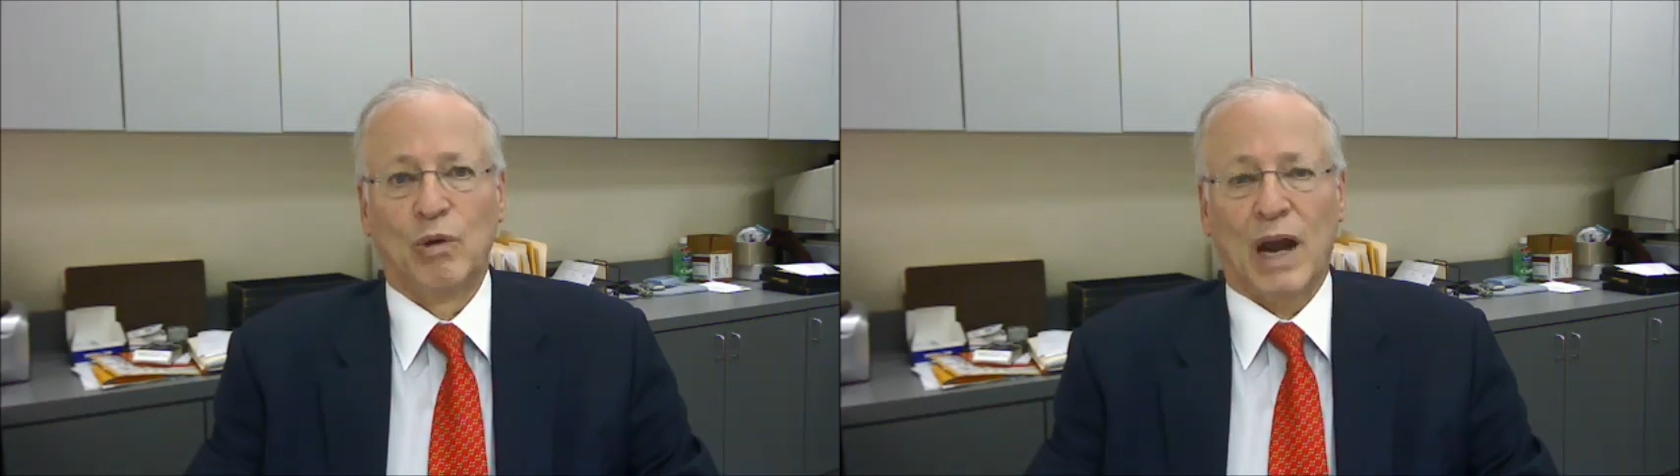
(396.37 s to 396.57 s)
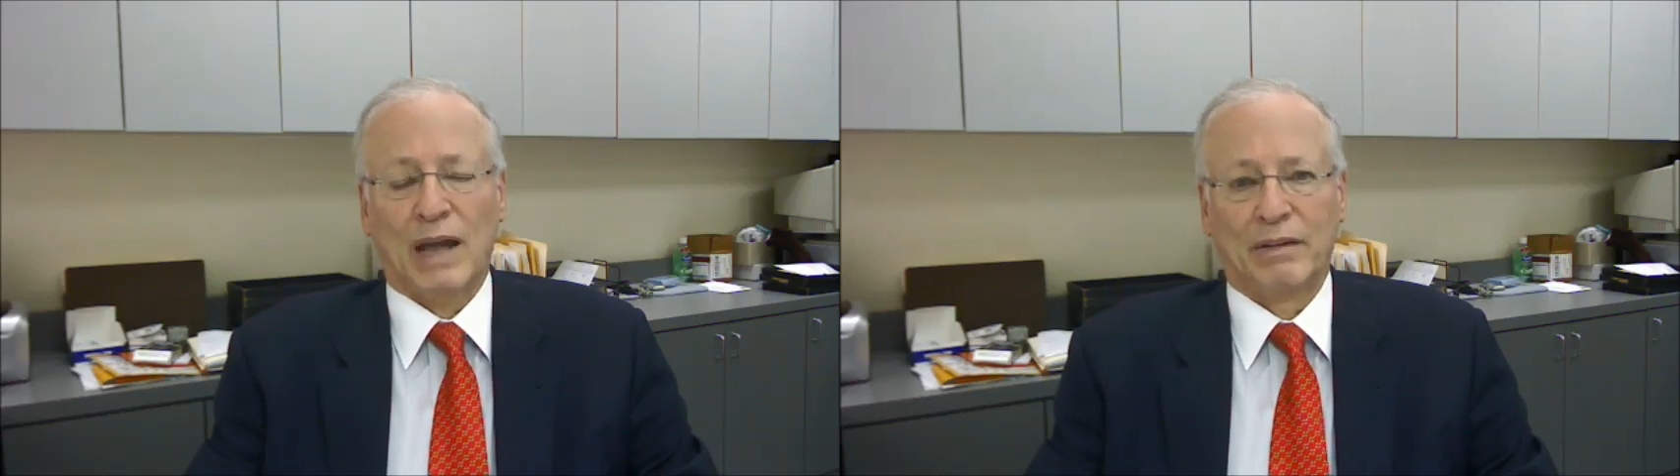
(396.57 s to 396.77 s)

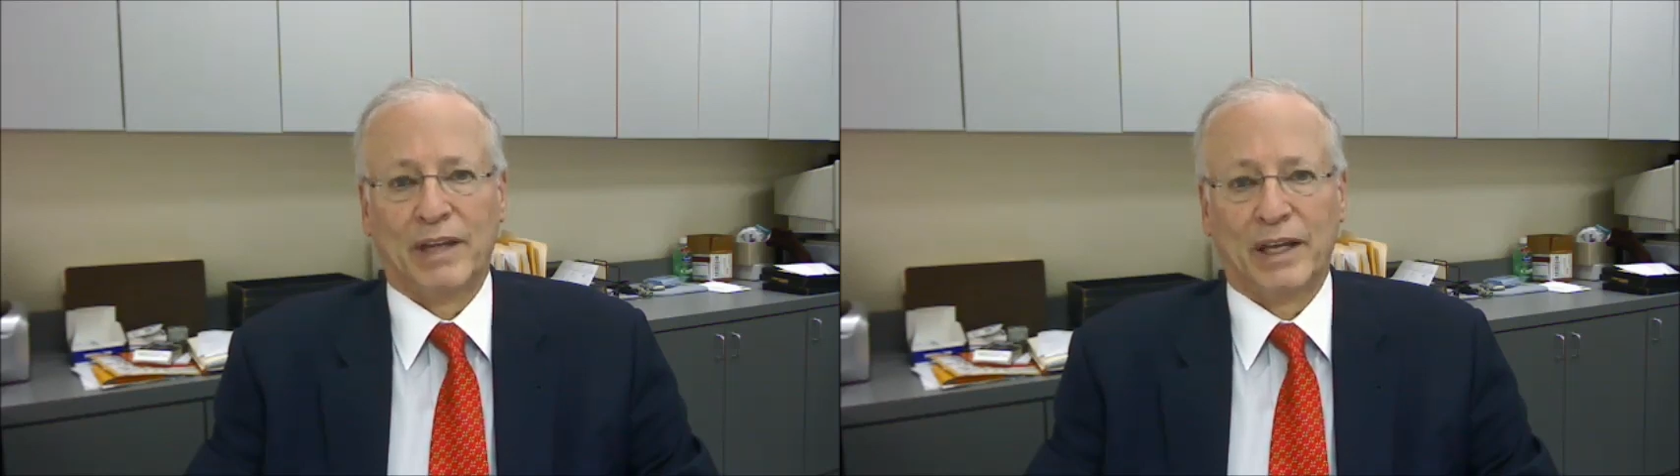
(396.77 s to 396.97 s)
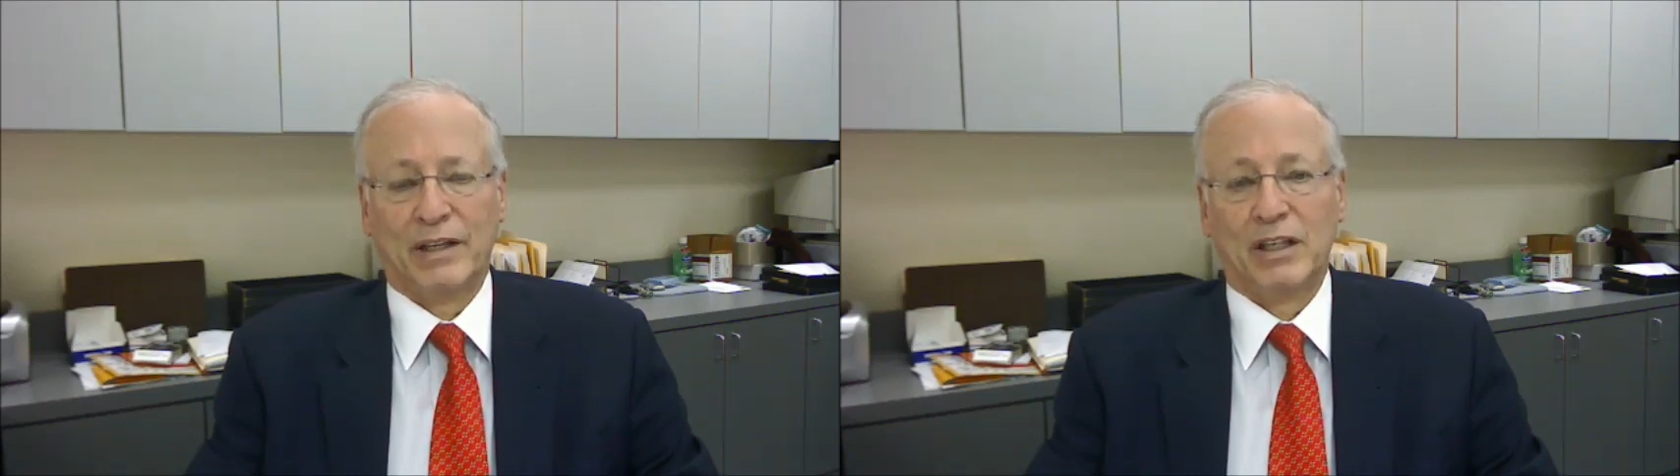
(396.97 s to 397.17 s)
rather
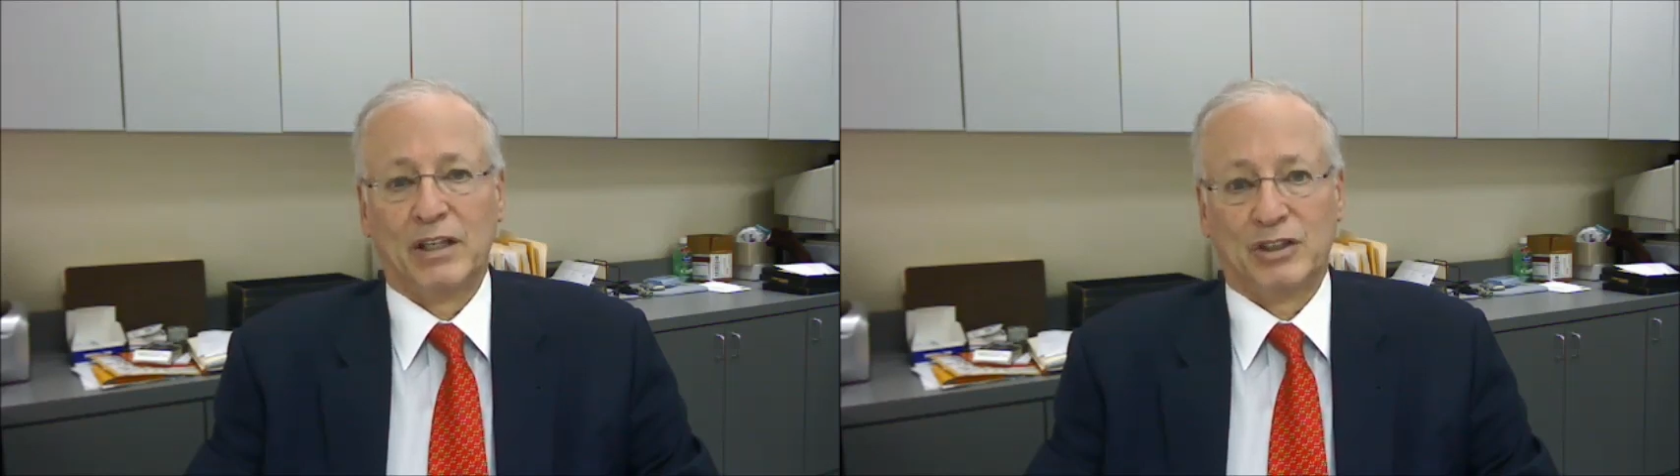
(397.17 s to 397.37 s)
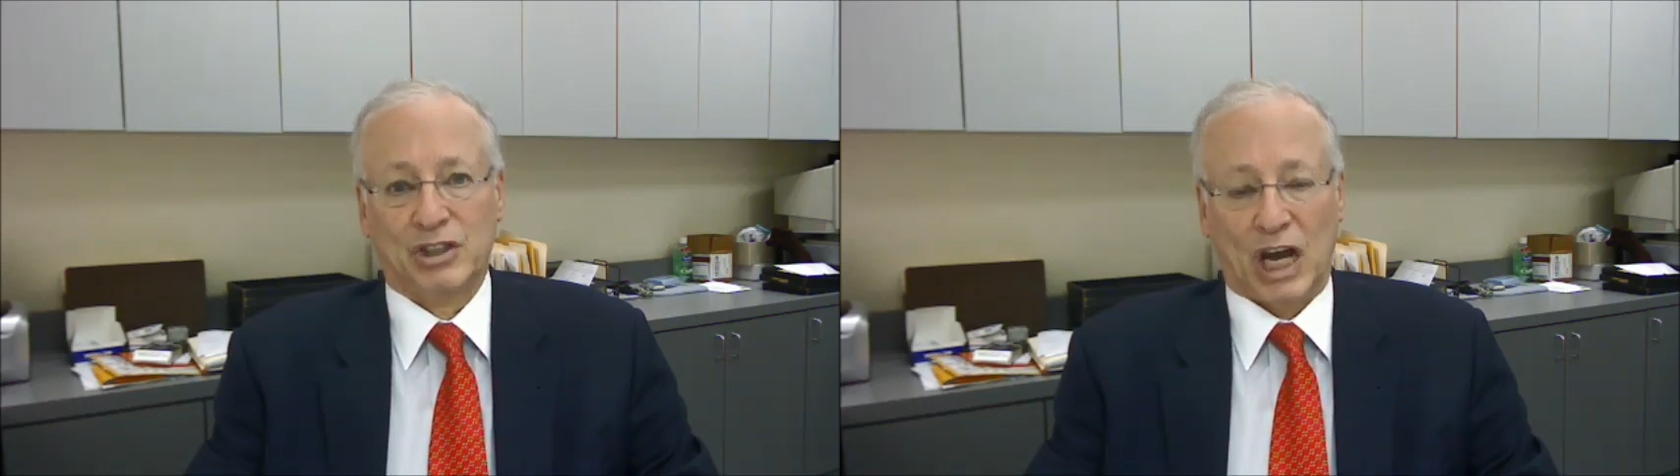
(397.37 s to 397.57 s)
than
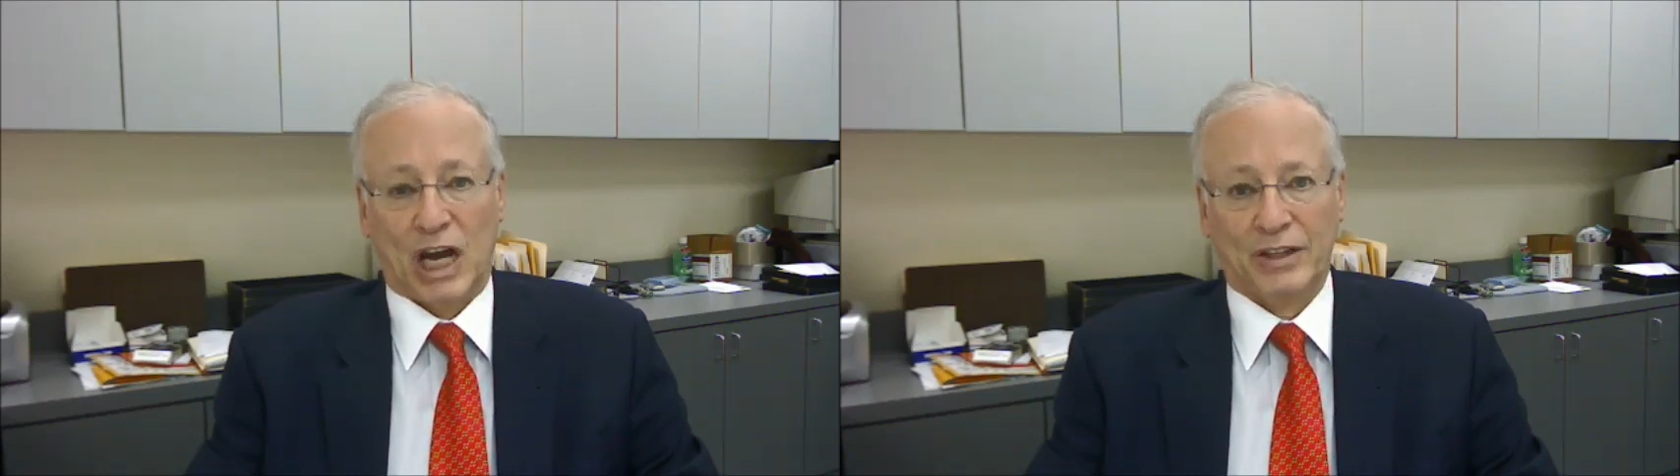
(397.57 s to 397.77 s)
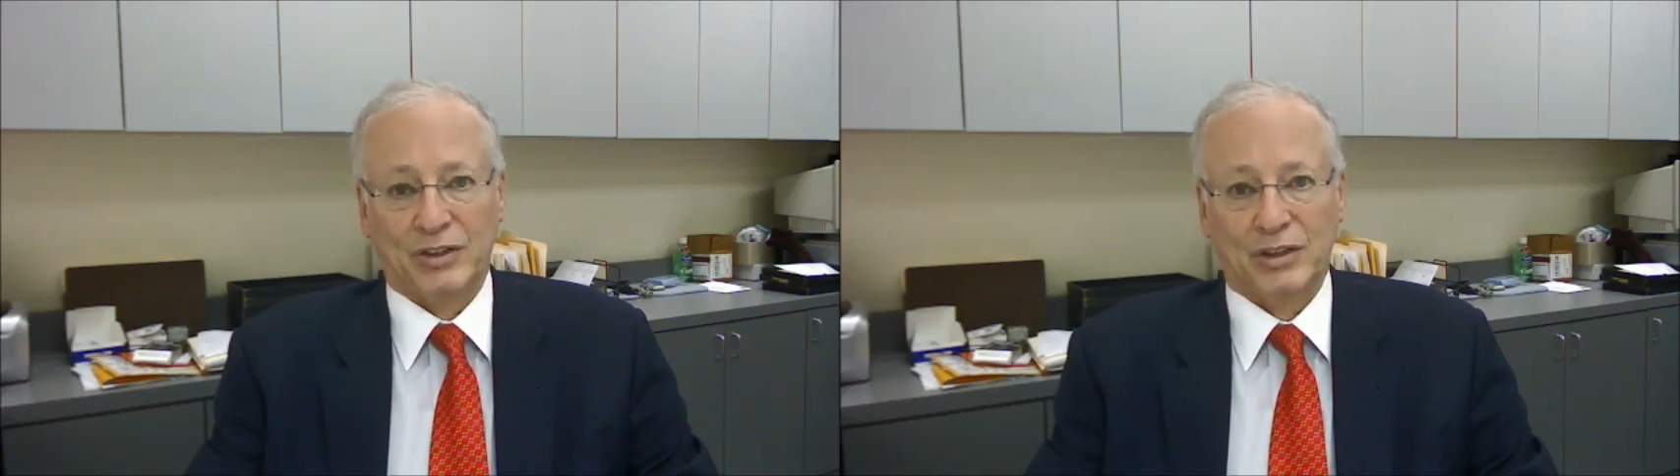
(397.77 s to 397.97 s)

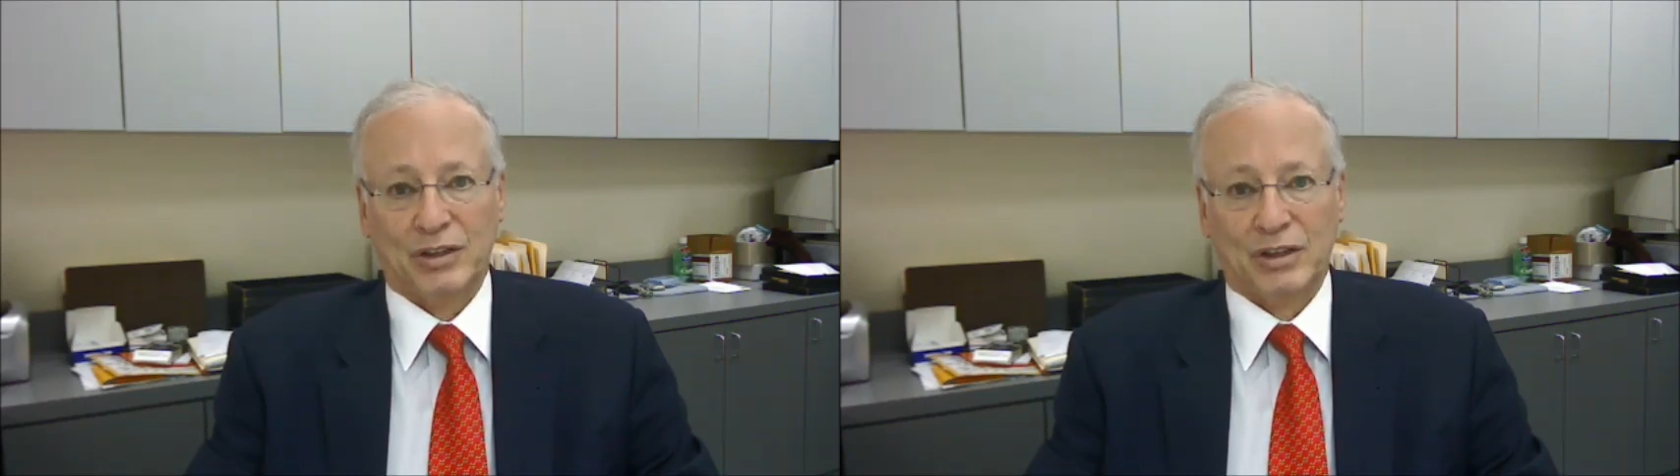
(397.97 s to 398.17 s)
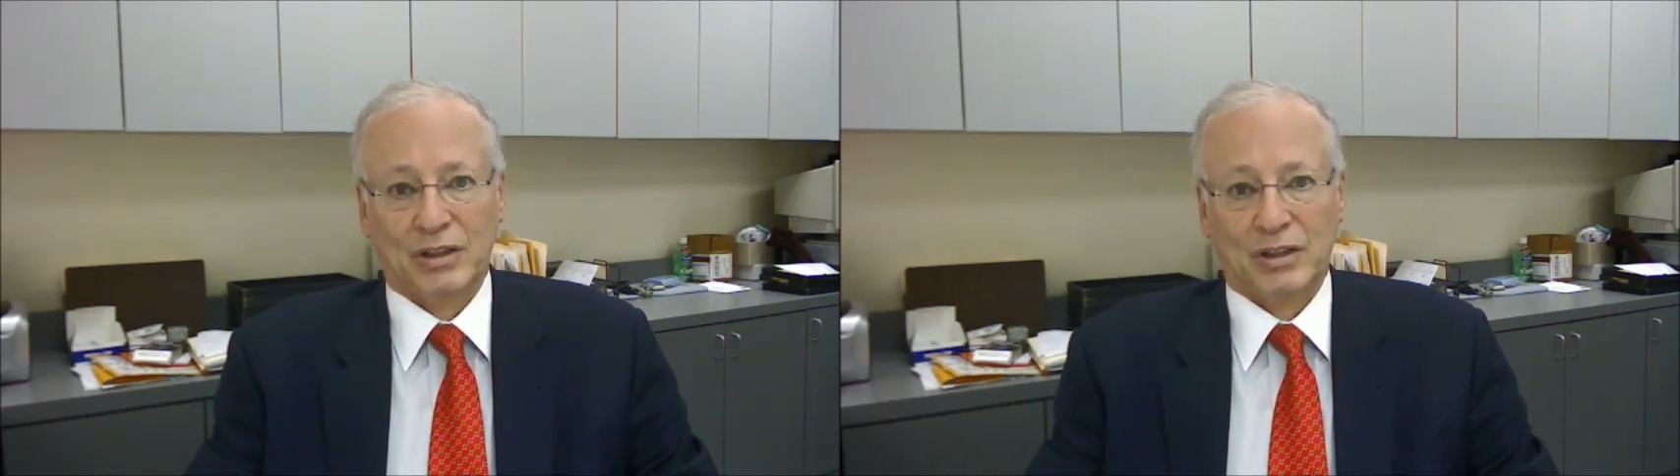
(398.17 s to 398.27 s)
size.